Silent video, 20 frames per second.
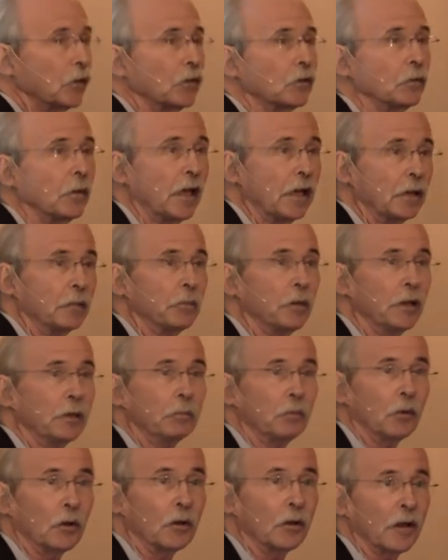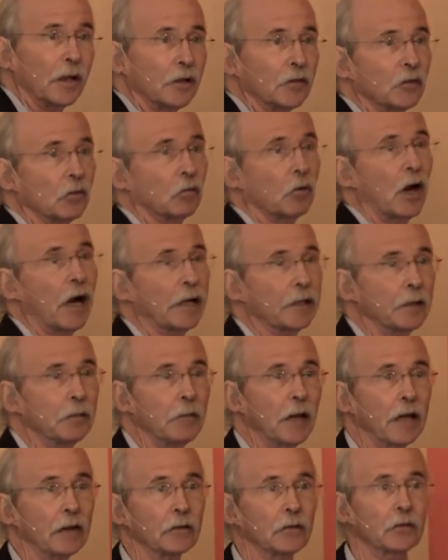as many people as the Rocky
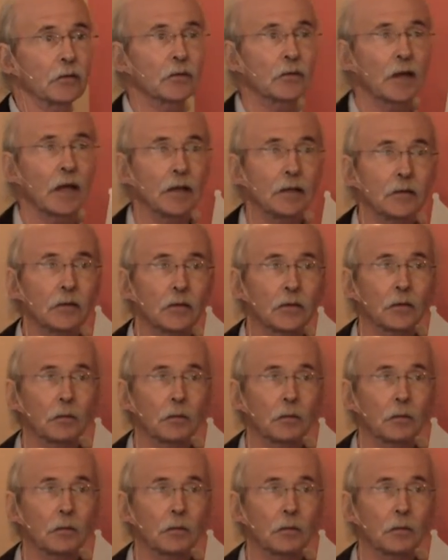Mountain states,